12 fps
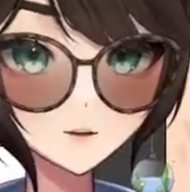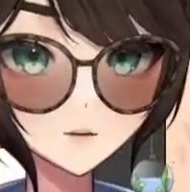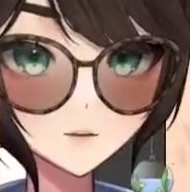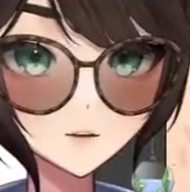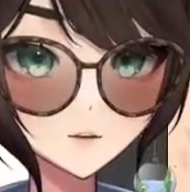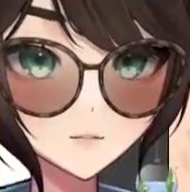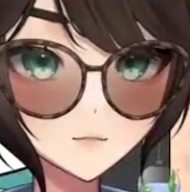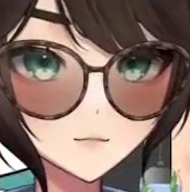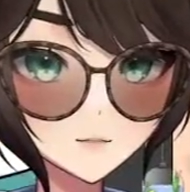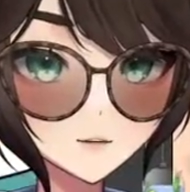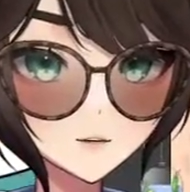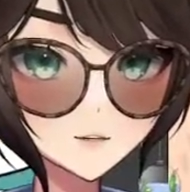because you
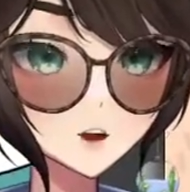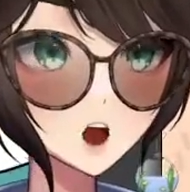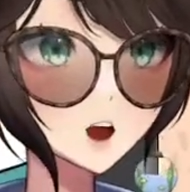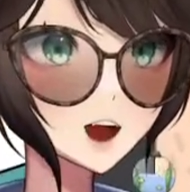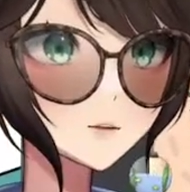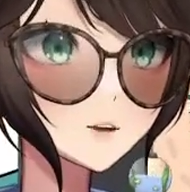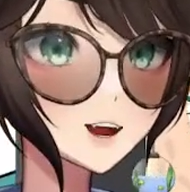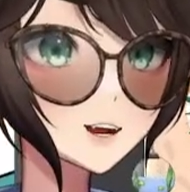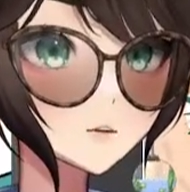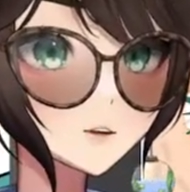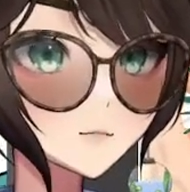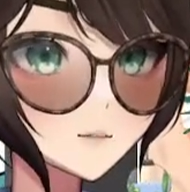couldn't do anything but stay